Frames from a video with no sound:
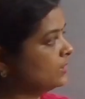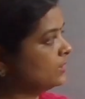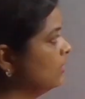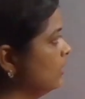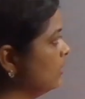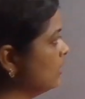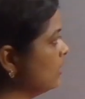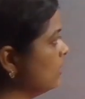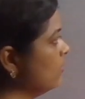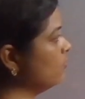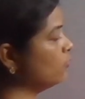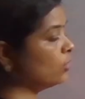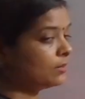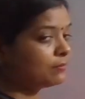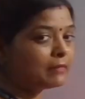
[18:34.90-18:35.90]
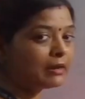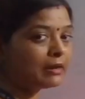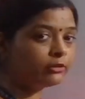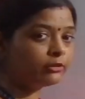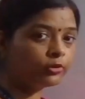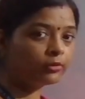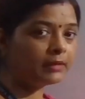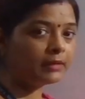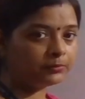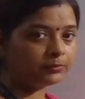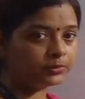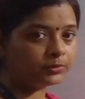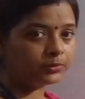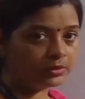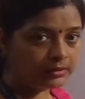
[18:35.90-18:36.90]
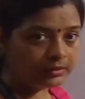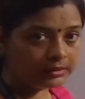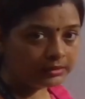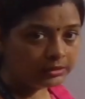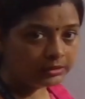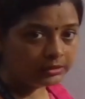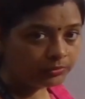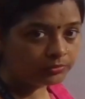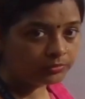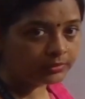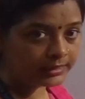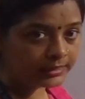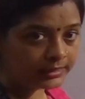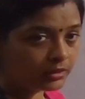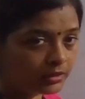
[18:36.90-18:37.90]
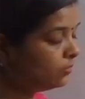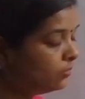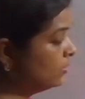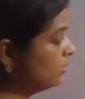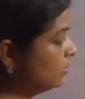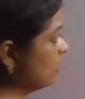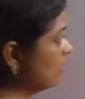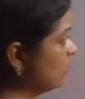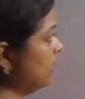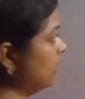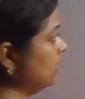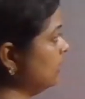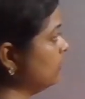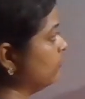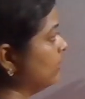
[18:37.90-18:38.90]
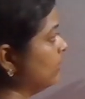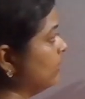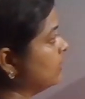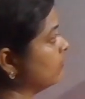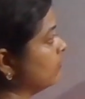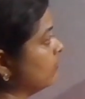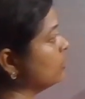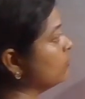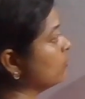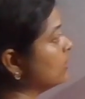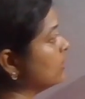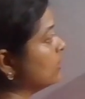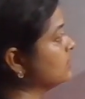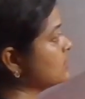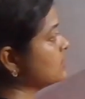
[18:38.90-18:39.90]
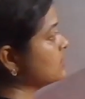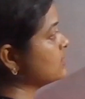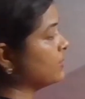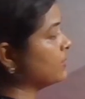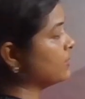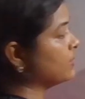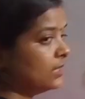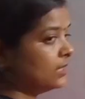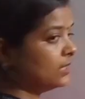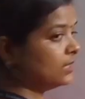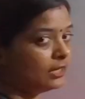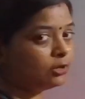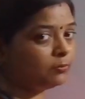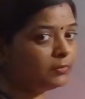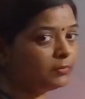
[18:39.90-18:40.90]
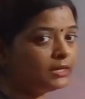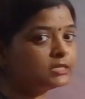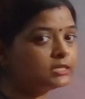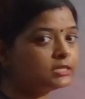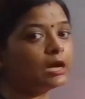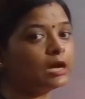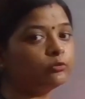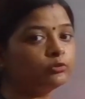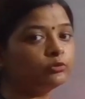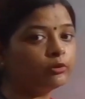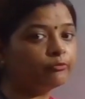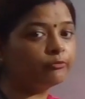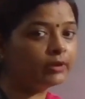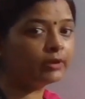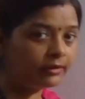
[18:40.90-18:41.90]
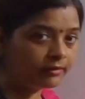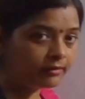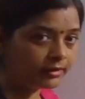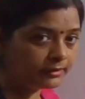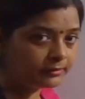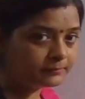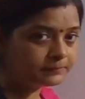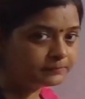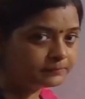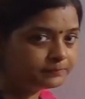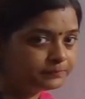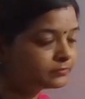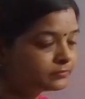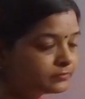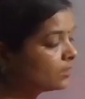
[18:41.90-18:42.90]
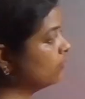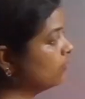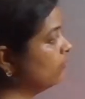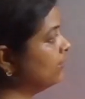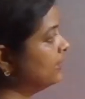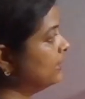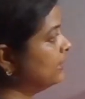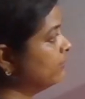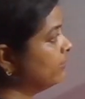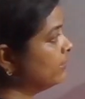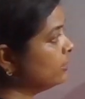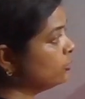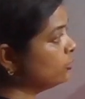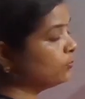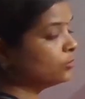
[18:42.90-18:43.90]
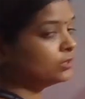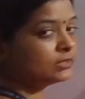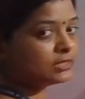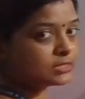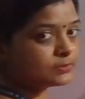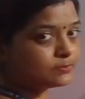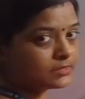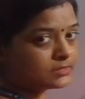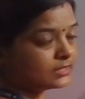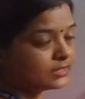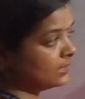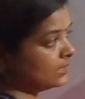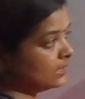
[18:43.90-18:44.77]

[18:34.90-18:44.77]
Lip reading: Now what your ma'am told you right now, that wherever you write this percent, it means out of 100. Wherever you put this percentage